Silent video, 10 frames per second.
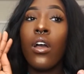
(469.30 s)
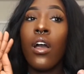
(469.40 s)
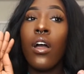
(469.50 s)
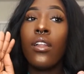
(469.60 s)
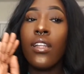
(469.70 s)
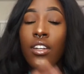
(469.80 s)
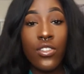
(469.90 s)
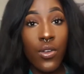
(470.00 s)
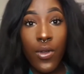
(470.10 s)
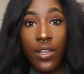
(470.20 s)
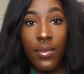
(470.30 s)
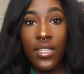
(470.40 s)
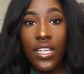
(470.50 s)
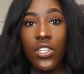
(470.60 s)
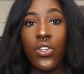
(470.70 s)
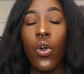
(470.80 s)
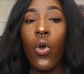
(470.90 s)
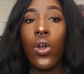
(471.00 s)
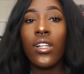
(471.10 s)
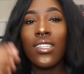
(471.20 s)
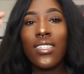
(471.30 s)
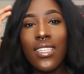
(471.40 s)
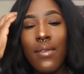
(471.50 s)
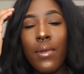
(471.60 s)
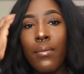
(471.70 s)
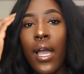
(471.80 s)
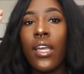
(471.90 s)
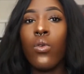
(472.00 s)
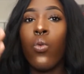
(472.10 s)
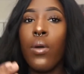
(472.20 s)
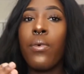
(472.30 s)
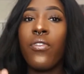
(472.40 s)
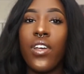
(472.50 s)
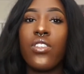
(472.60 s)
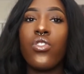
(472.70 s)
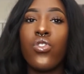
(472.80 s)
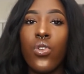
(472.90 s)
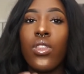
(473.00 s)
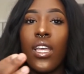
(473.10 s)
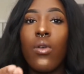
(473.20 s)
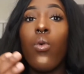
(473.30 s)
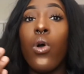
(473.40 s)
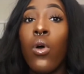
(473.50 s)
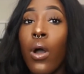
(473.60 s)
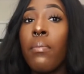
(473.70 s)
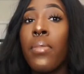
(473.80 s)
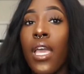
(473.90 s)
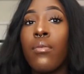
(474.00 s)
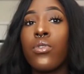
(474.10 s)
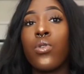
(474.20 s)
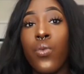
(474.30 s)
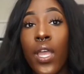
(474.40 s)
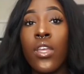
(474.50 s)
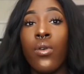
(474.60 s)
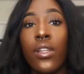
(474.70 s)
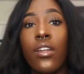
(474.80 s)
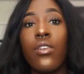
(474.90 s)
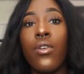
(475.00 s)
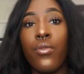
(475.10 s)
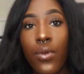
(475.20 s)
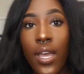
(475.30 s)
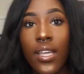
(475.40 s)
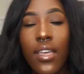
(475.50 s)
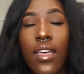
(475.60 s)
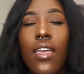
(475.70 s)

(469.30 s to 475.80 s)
letters of recommendation, or at least keep in mind what professors you think will be able to write you a letter of rec.